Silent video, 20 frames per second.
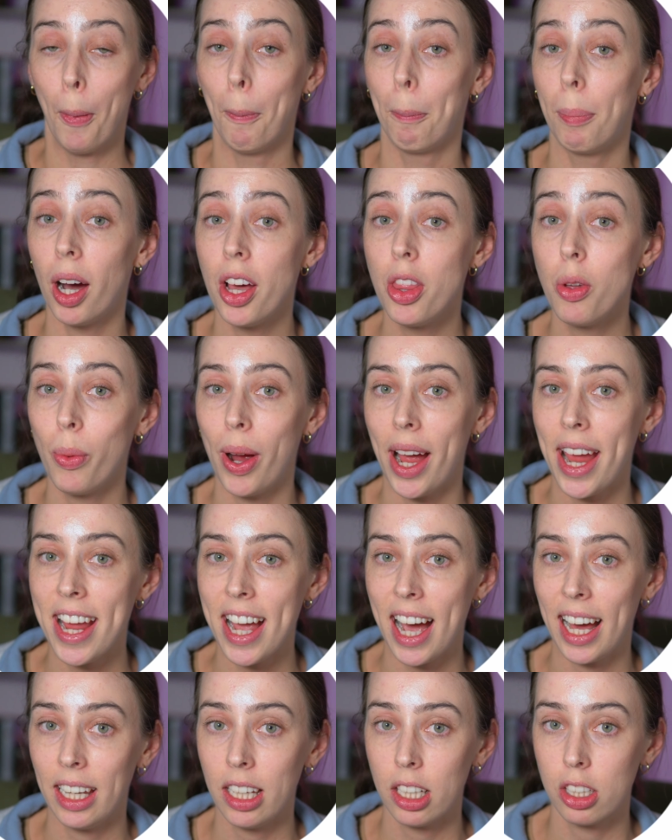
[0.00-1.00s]
By the way,
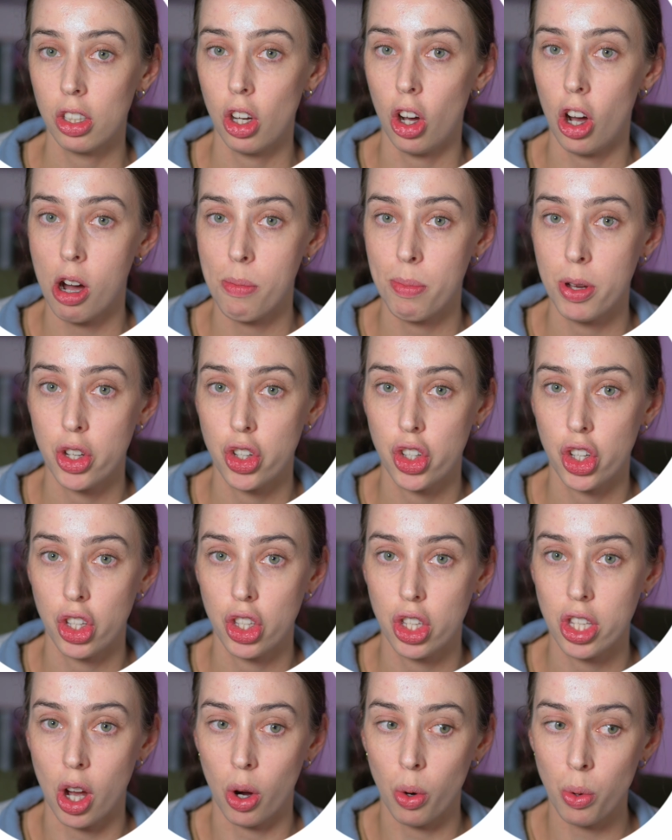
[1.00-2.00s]
Alex Karp has
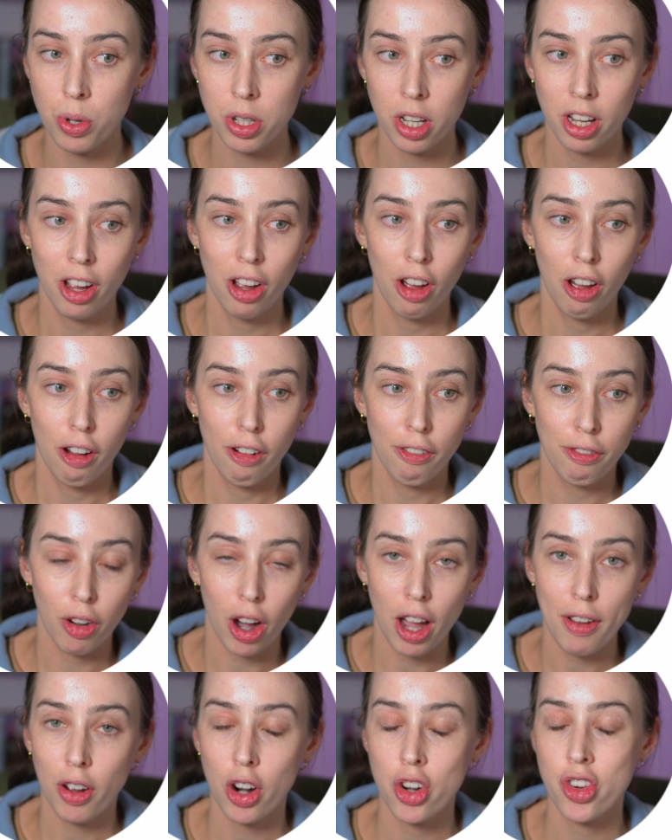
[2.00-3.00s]
just sold
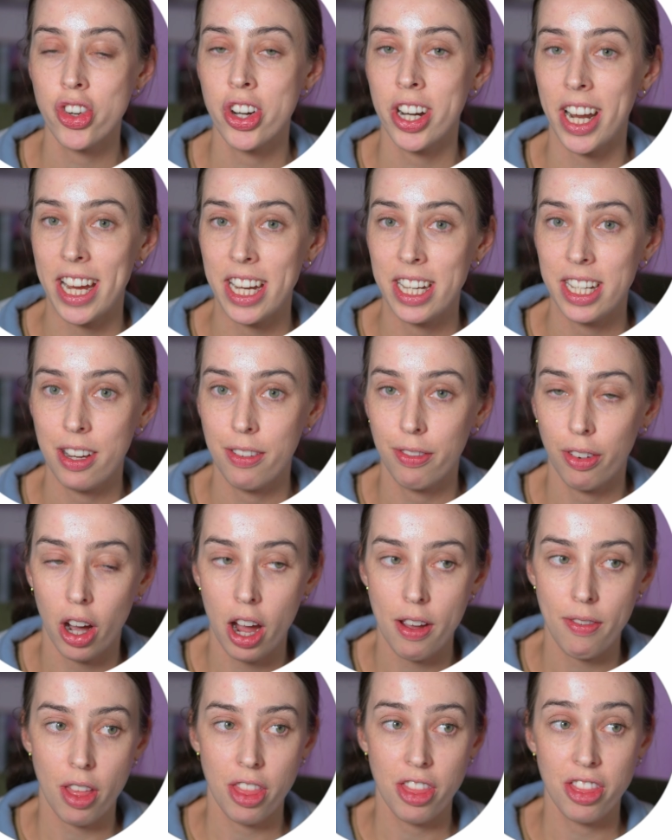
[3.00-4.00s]

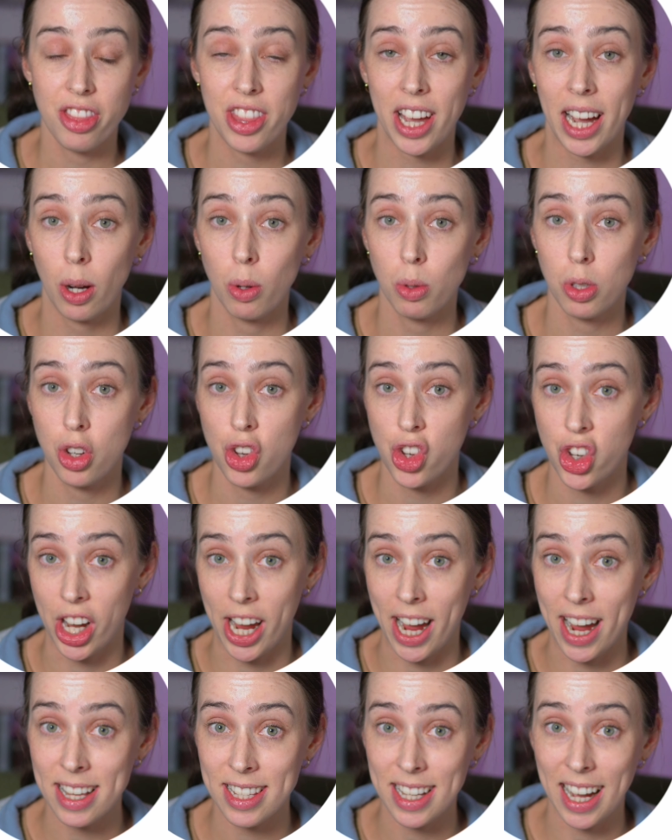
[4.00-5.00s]
585,000
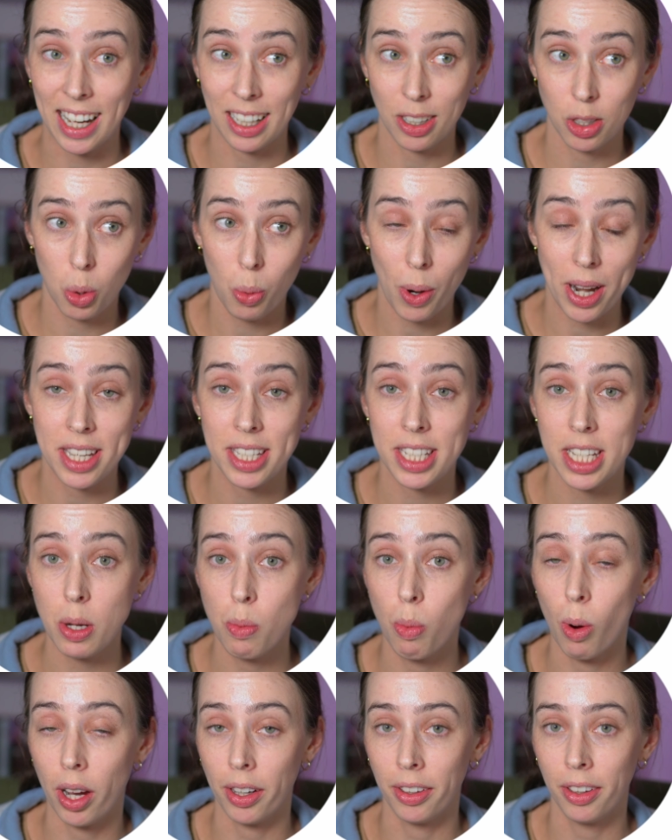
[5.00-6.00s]
shares at
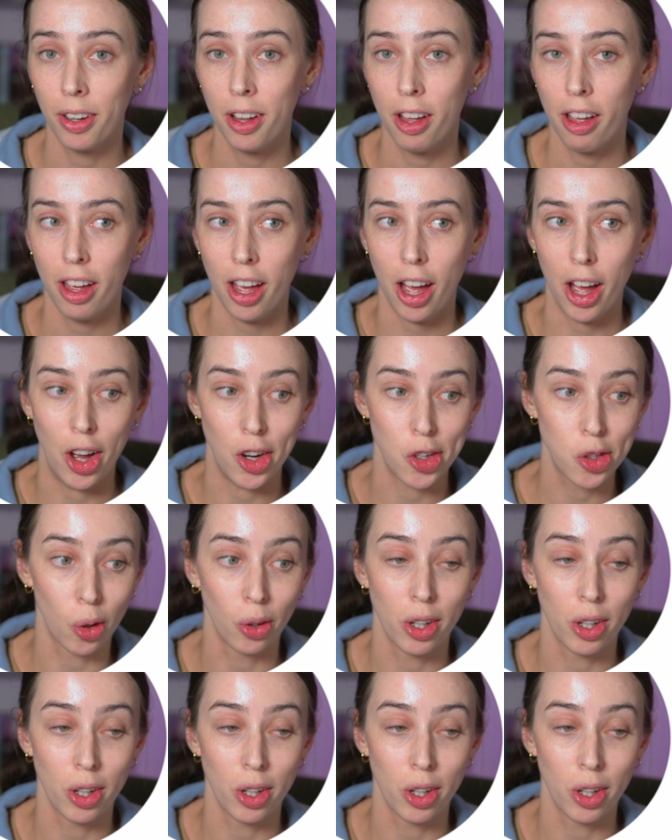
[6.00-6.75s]
$21.50, uh,